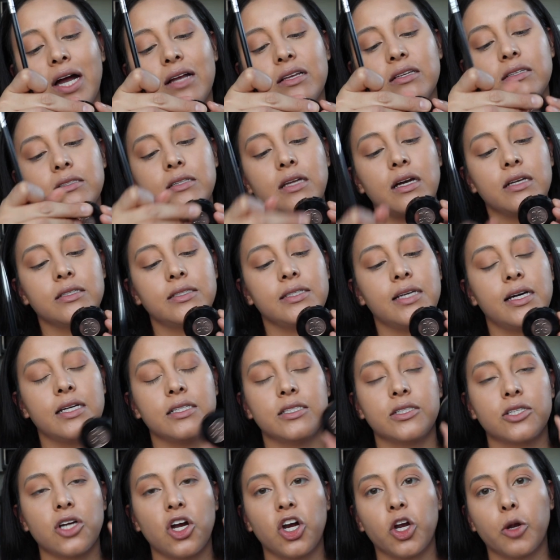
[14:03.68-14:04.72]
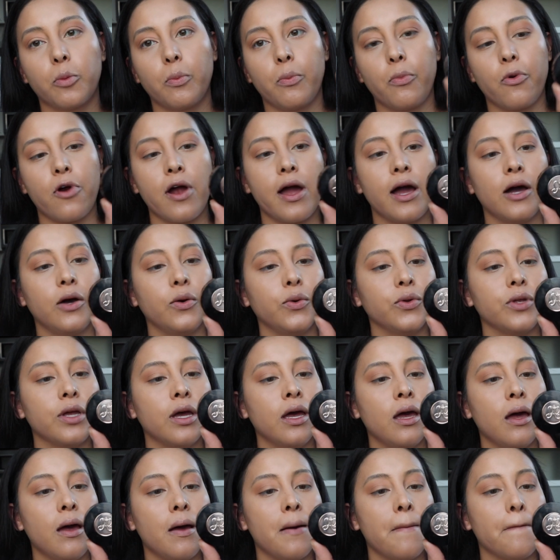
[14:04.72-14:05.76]
Anastasia Dark Brown
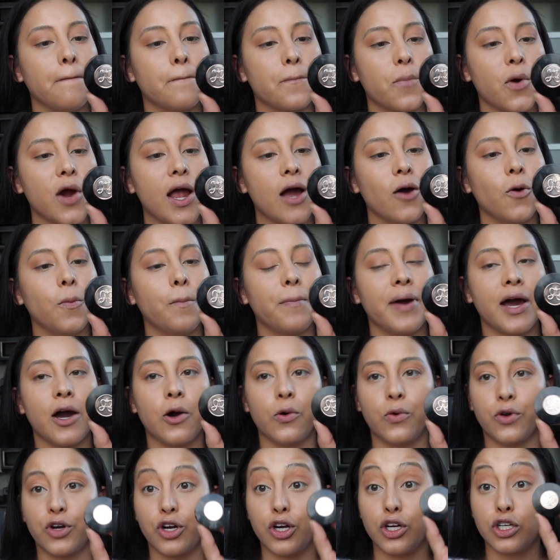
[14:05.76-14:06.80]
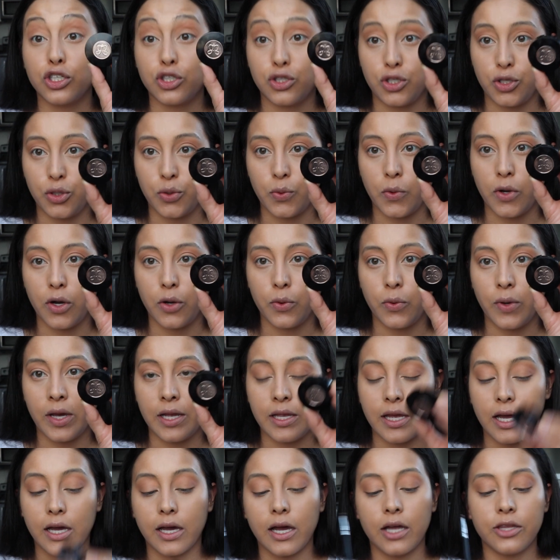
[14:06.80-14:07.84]
Brow Powder Duo,
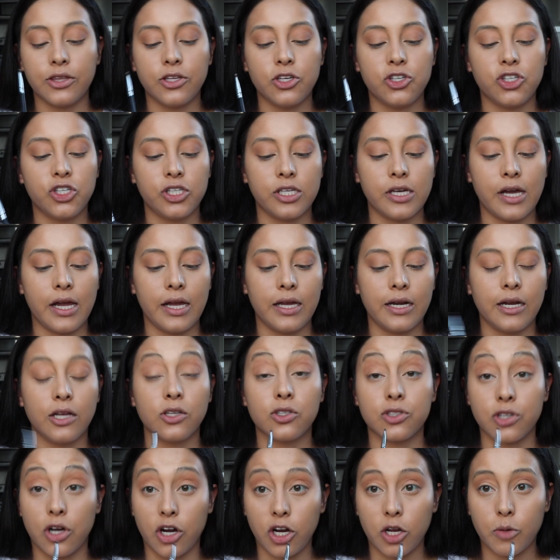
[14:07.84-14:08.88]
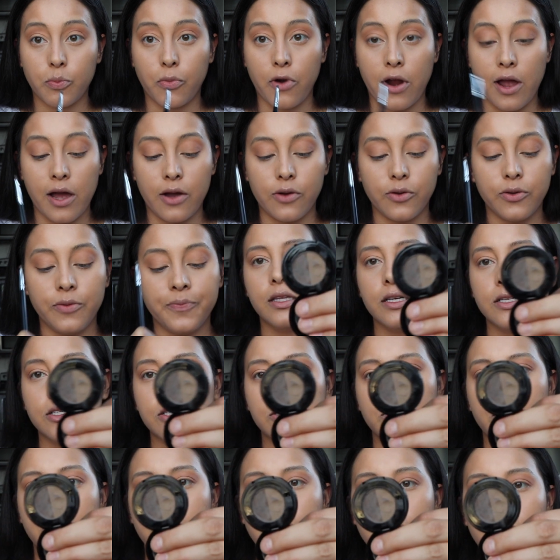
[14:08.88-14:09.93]
and I got the shade Dark Brown. This
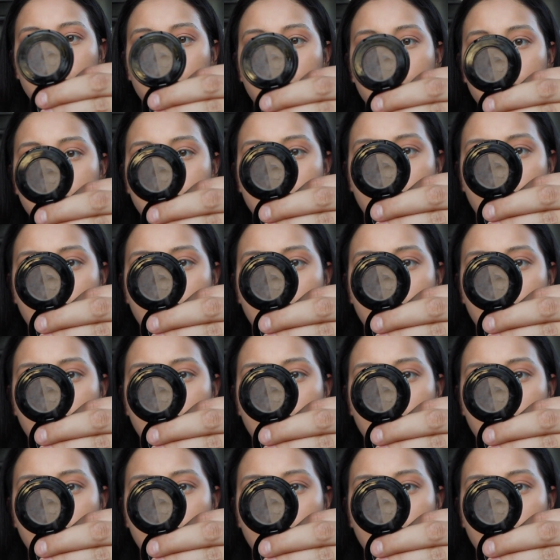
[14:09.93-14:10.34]
is what it looks